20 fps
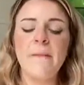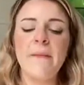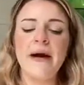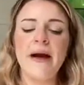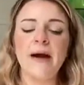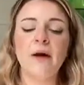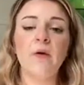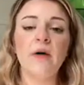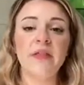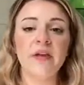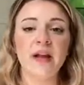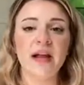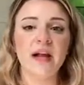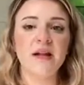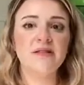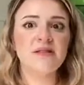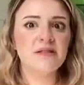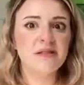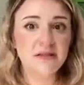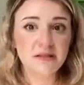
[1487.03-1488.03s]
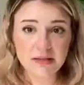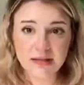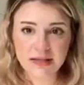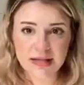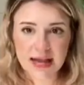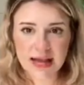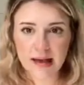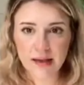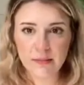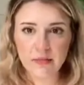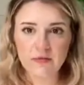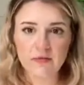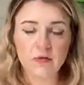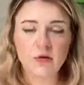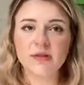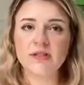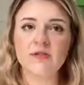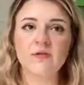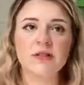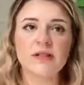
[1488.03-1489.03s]
back while their hair is still damp. Of
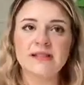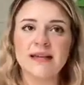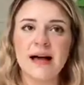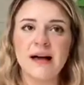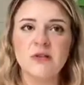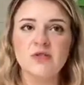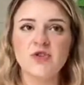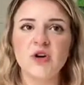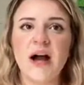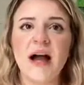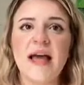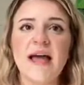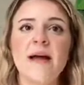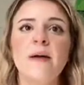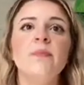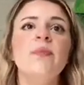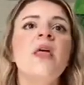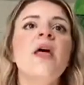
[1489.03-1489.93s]
course, you want to towel dry it.